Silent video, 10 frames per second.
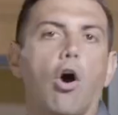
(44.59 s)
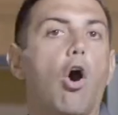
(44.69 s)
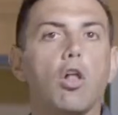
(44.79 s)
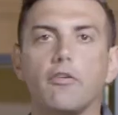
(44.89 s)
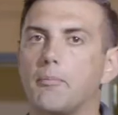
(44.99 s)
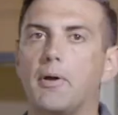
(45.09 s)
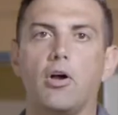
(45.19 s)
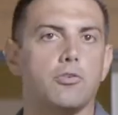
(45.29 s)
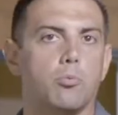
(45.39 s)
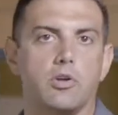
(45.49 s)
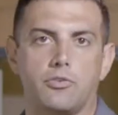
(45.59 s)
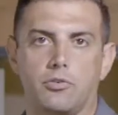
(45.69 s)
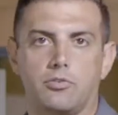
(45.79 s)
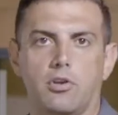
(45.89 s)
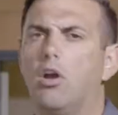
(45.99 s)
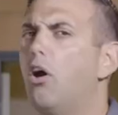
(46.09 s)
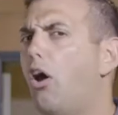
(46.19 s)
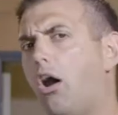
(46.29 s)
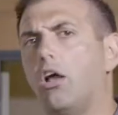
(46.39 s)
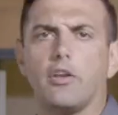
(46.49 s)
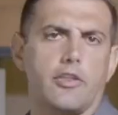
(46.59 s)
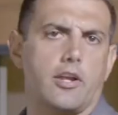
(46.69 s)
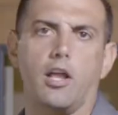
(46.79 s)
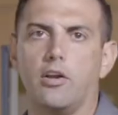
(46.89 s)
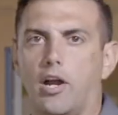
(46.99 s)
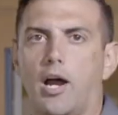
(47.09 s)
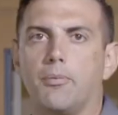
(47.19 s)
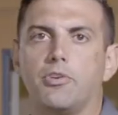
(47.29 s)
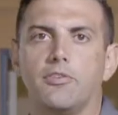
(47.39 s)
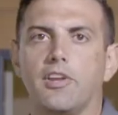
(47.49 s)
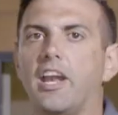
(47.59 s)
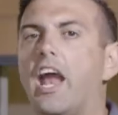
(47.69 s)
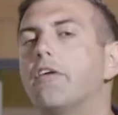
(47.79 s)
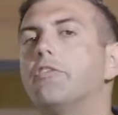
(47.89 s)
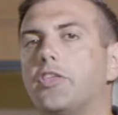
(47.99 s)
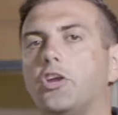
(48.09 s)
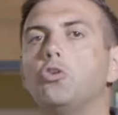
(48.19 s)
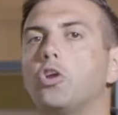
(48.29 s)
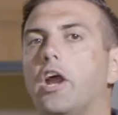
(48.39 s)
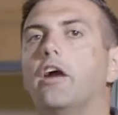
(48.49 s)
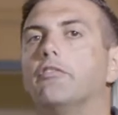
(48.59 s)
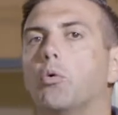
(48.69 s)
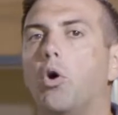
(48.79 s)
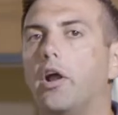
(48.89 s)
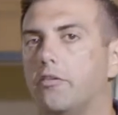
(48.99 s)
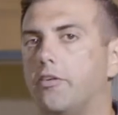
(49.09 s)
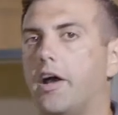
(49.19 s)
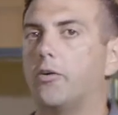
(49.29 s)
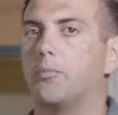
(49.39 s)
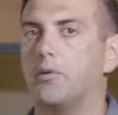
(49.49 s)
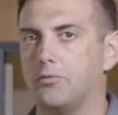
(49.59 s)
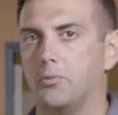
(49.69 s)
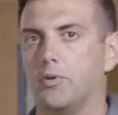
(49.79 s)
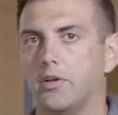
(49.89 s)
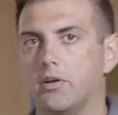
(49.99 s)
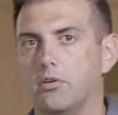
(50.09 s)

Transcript: all of the bells and whistles, all of the color options, and everything you could ever want in a vinyl replacement window.